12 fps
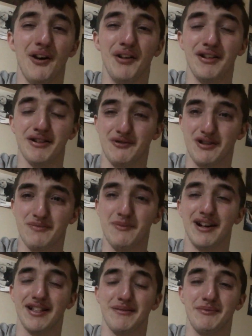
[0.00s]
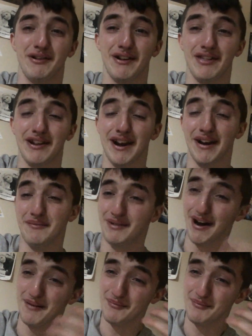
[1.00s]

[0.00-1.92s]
all this responsibility that I'm not